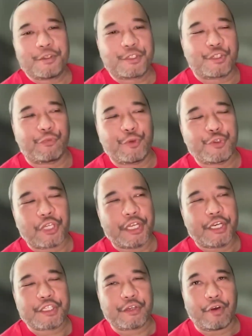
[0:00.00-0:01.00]
It's the future
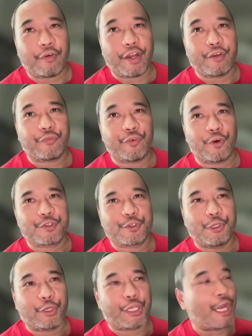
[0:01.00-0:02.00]
leaders of Hawaii, folks.
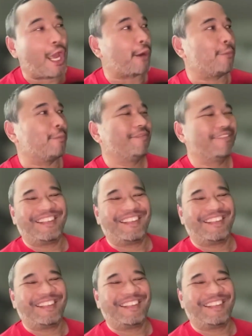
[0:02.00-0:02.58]
You're looking at them.